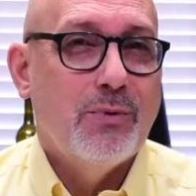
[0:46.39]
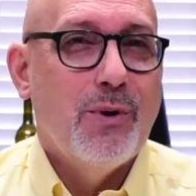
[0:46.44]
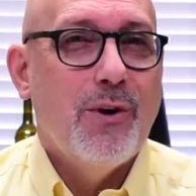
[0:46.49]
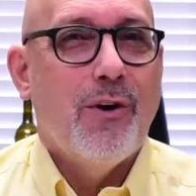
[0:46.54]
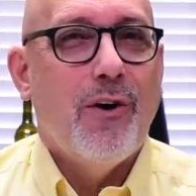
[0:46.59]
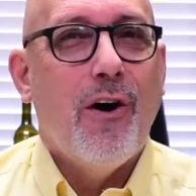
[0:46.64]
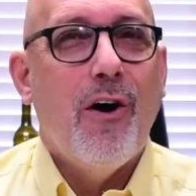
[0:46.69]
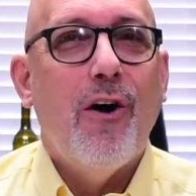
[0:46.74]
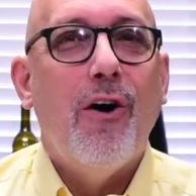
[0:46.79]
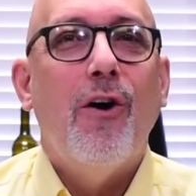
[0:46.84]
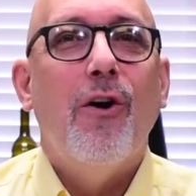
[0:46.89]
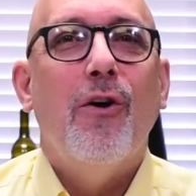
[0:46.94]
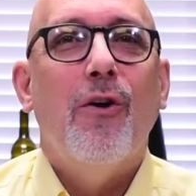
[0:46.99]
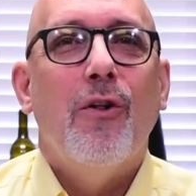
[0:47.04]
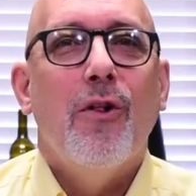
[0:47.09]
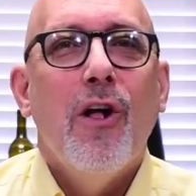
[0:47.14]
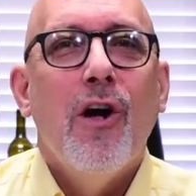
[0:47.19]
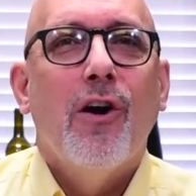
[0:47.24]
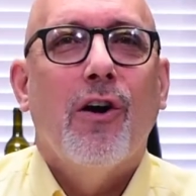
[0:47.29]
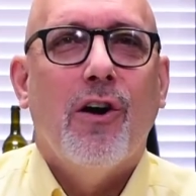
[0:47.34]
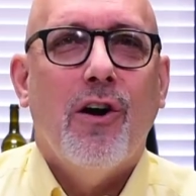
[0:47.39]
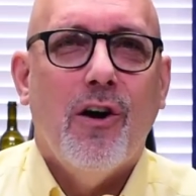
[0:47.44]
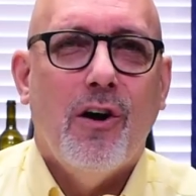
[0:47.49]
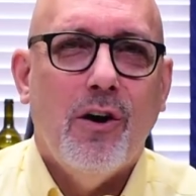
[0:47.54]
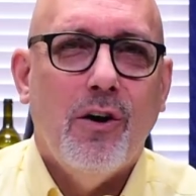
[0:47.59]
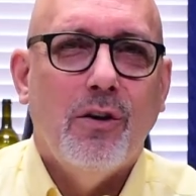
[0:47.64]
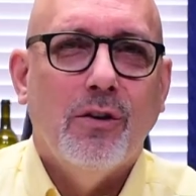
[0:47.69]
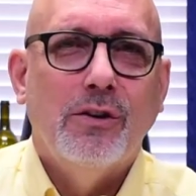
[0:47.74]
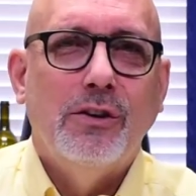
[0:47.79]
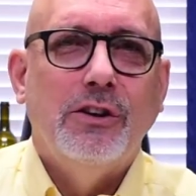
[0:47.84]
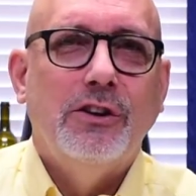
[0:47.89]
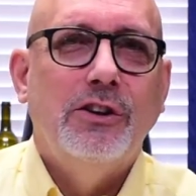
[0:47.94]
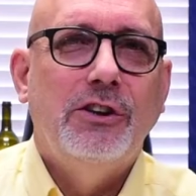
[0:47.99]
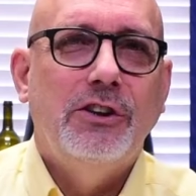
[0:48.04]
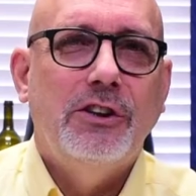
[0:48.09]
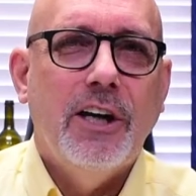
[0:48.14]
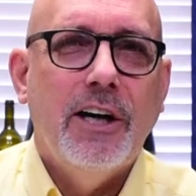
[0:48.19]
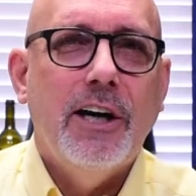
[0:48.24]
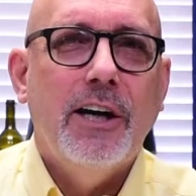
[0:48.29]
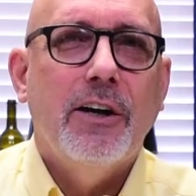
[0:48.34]
We are all called to
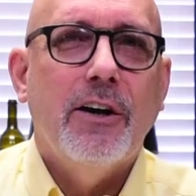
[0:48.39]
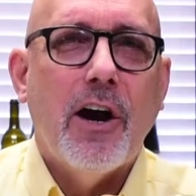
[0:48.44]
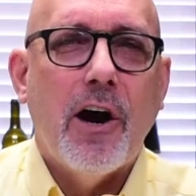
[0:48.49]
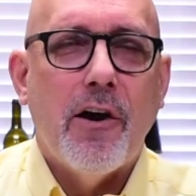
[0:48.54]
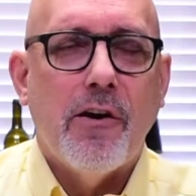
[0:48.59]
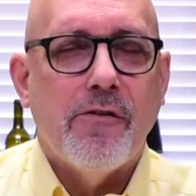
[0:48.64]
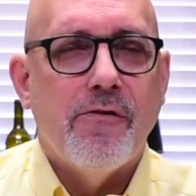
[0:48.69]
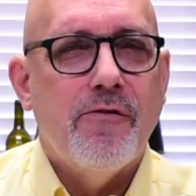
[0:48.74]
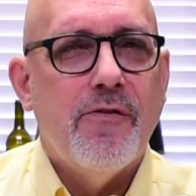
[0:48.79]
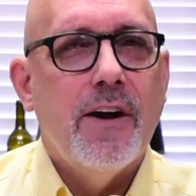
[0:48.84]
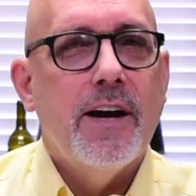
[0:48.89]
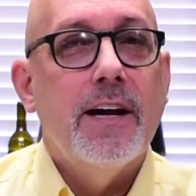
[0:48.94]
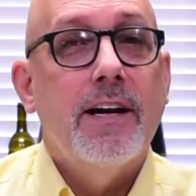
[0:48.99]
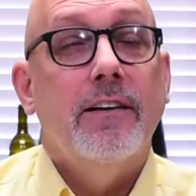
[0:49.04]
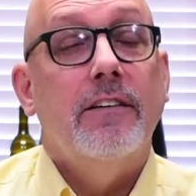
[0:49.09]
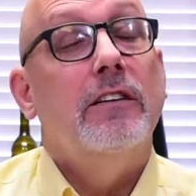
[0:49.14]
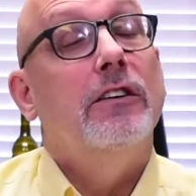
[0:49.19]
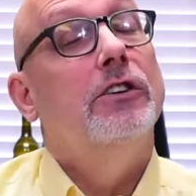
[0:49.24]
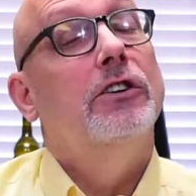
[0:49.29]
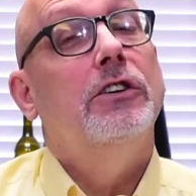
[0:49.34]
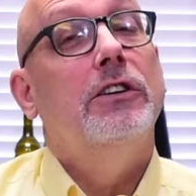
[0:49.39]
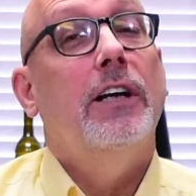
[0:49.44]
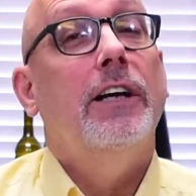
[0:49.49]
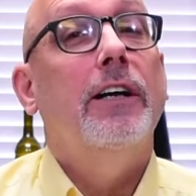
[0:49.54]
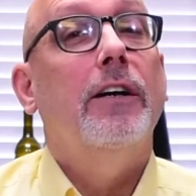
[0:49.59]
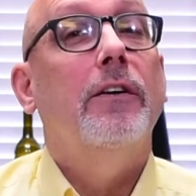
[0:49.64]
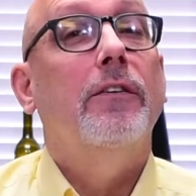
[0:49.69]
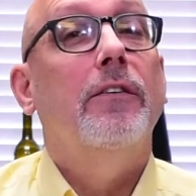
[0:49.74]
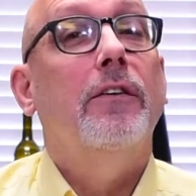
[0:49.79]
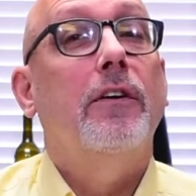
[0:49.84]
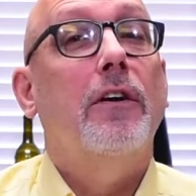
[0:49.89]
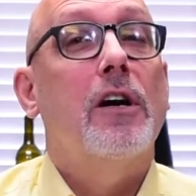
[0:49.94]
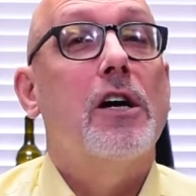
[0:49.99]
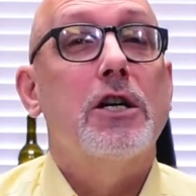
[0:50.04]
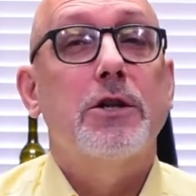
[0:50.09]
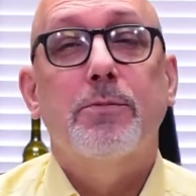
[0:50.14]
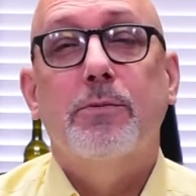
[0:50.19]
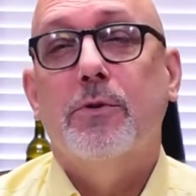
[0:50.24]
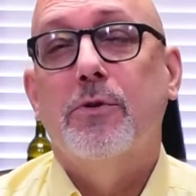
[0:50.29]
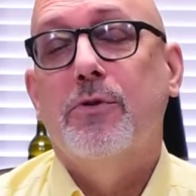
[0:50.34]
share our faith, to share the
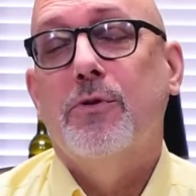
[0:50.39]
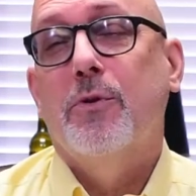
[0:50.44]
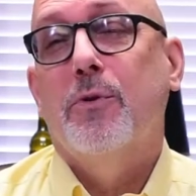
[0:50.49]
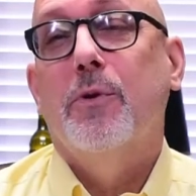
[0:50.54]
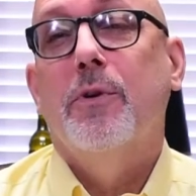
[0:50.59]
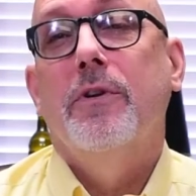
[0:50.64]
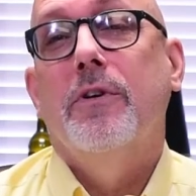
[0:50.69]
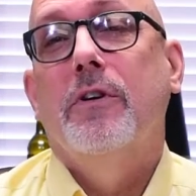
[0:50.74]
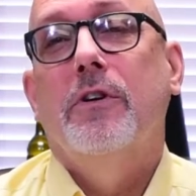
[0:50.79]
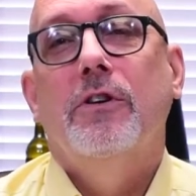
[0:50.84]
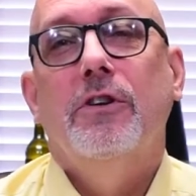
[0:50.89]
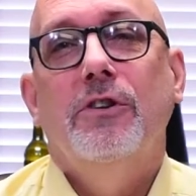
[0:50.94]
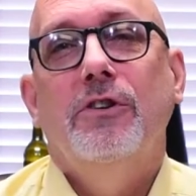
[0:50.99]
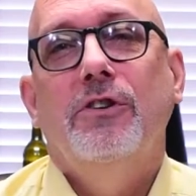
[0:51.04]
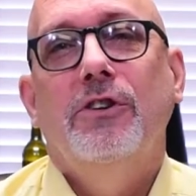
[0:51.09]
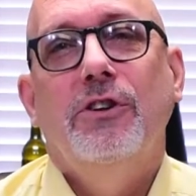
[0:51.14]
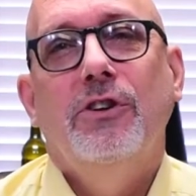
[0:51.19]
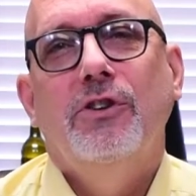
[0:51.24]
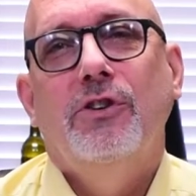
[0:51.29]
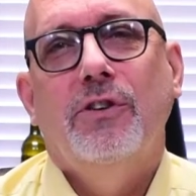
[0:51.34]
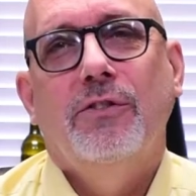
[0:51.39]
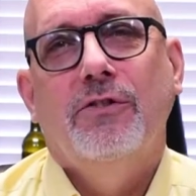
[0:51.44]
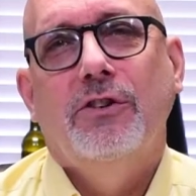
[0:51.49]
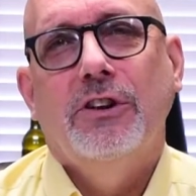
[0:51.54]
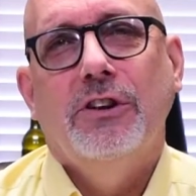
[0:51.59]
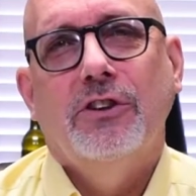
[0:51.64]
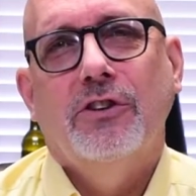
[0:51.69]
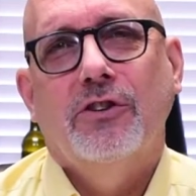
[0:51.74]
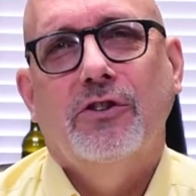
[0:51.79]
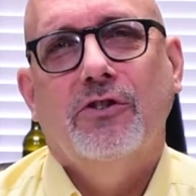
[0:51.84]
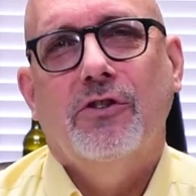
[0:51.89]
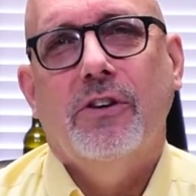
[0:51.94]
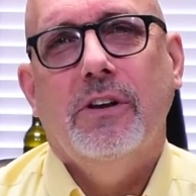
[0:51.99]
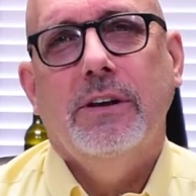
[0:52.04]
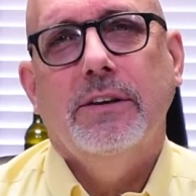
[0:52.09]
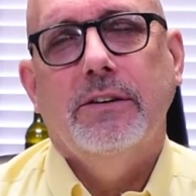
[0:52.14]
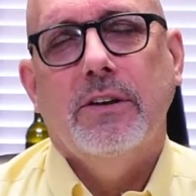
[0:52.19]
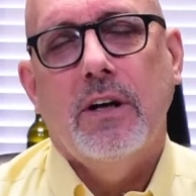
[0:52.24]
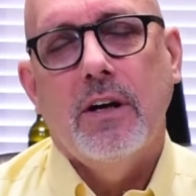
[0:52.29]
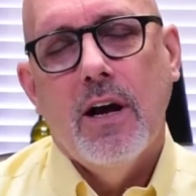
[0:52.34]
gospel story, the good news of Jesus
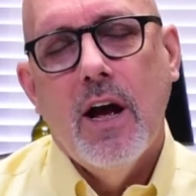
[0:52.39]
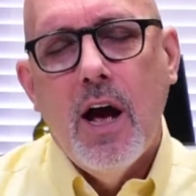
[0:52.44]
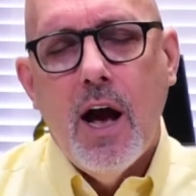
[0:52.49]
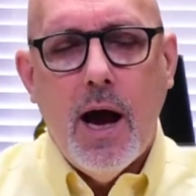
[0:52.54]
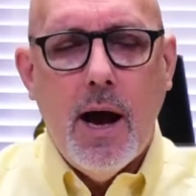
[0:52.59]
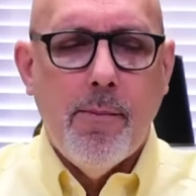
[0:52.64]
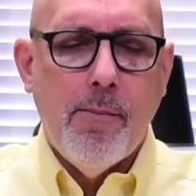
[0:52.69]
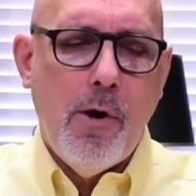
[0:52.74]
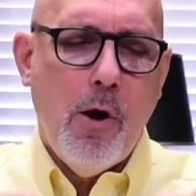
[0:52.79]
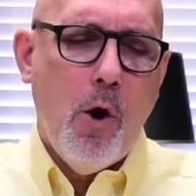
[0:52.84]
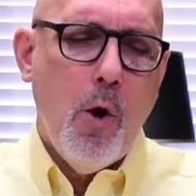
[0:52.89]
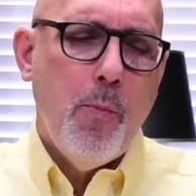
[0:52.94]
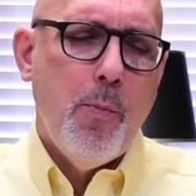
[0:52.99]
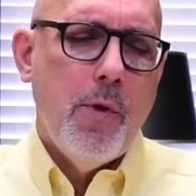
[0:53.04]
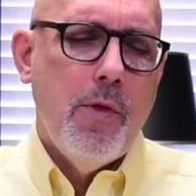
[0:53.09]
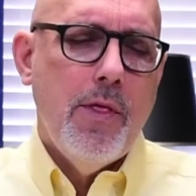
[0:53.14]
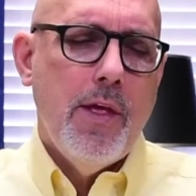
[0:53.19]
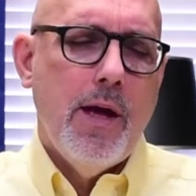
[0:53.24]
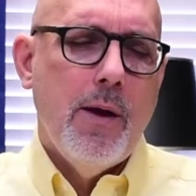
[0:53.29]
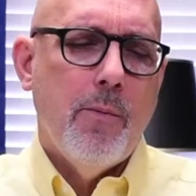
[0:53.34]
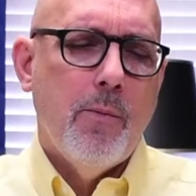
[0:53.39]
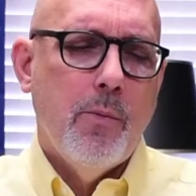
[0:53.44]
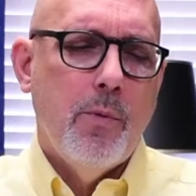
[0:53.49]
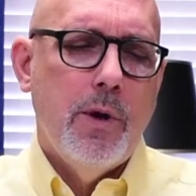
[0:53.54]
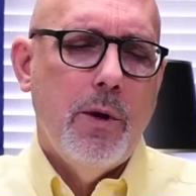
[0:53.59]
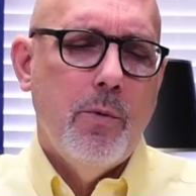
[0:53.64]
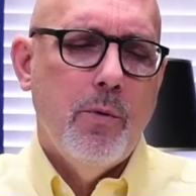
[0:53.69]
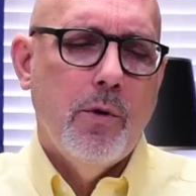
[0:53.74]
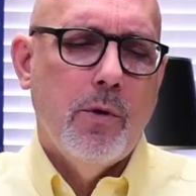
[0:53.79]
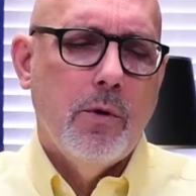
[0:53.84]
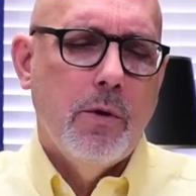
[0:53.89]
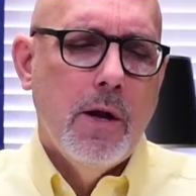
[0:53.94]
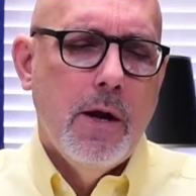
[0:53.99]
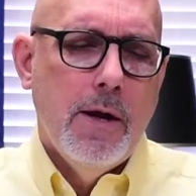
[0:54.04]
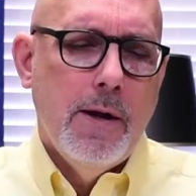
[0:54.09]
Christ. I'm hoping that we will